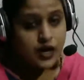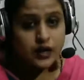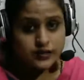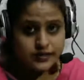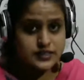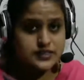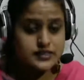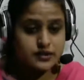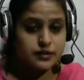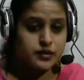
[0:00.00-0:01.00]
this
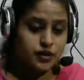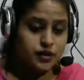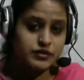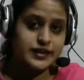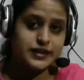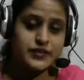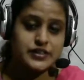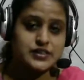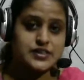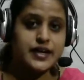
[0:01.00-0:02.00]
novel that we
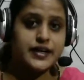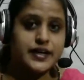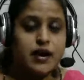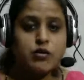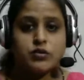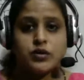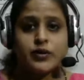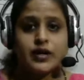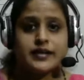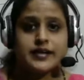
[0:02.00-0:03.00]
are studying, Around the
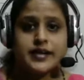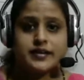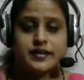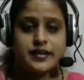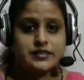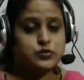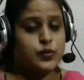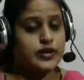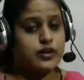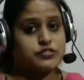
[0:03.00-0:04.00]
World in 80 Days, is
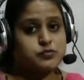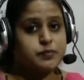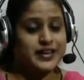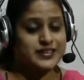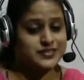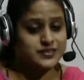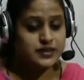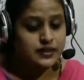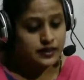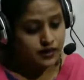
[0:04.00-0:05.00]
one of his best
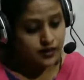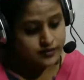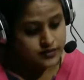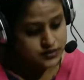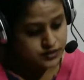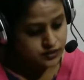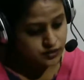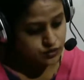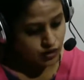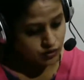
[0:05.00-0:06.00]
written
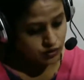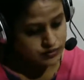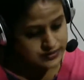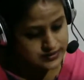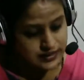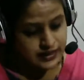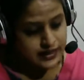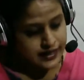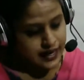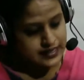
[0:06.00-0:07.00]
novels. He
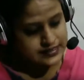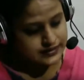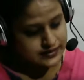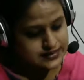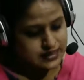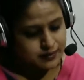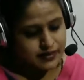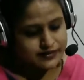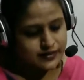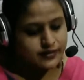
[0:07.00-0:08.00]
has written some
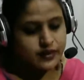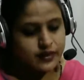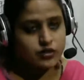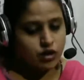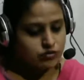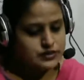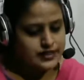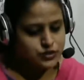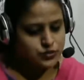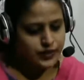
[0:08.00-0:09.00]
other novels
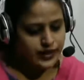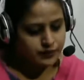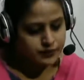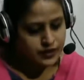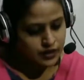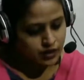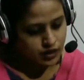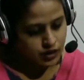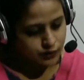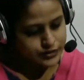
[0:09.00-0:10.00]
as
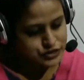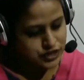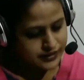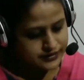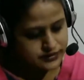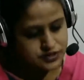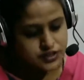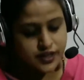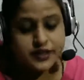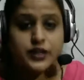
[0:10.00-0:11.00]
well, which are
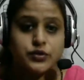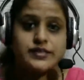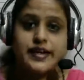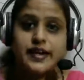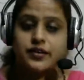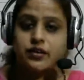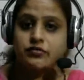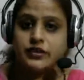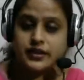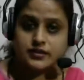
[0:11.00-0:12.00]
Journey to the Center of
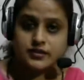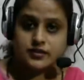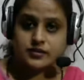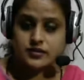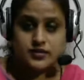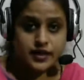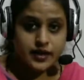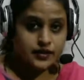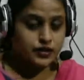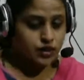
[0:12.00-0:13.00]
the Earth. This is
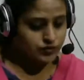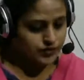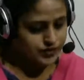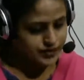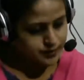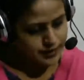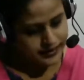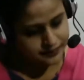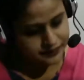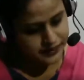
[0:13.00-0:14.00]
another novel written by
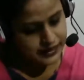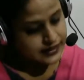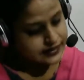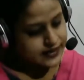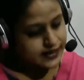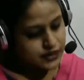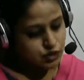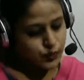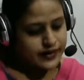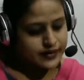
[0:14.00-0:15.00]
him. Then
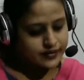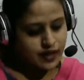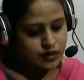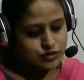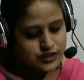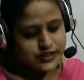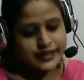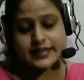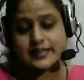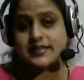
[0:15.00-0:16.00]
20,000
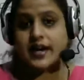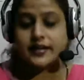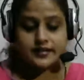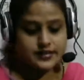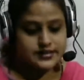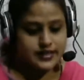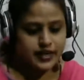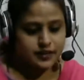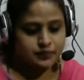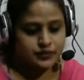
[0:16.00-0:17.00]
Leagues Under the
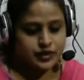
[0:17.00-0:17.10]
Sea,